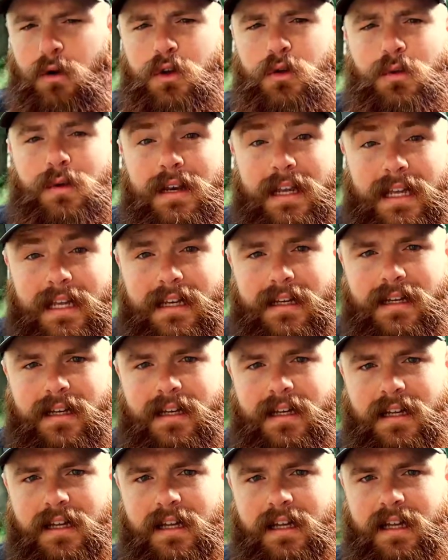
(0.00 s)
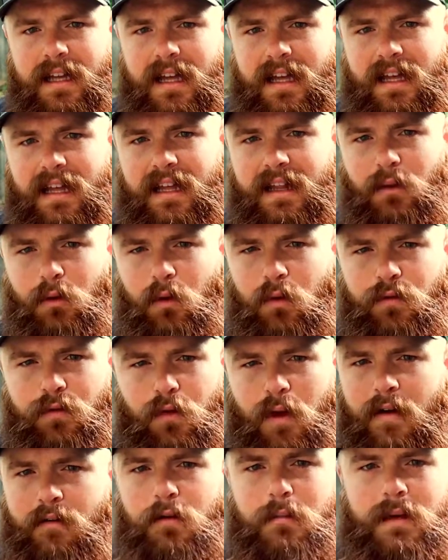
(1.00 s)
unique, it'll
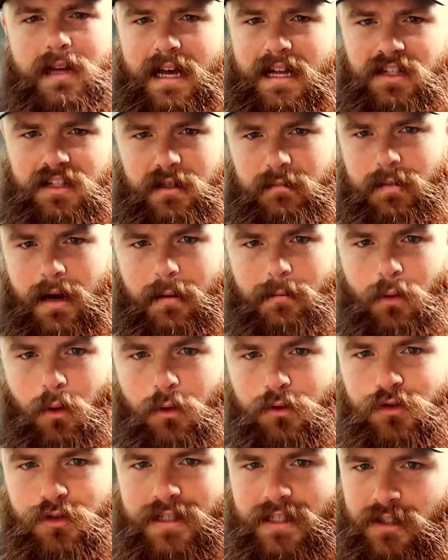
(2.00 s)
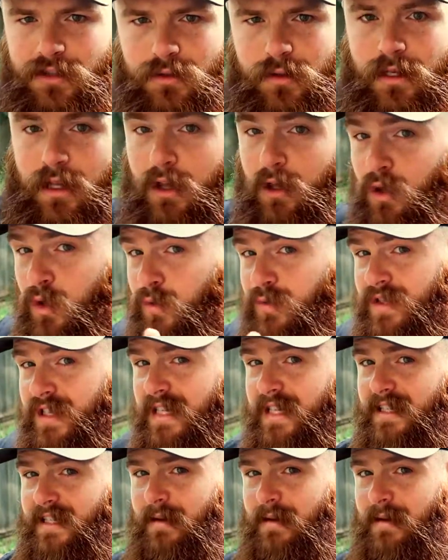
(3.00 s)
forever be etched in pop culture history. You've seen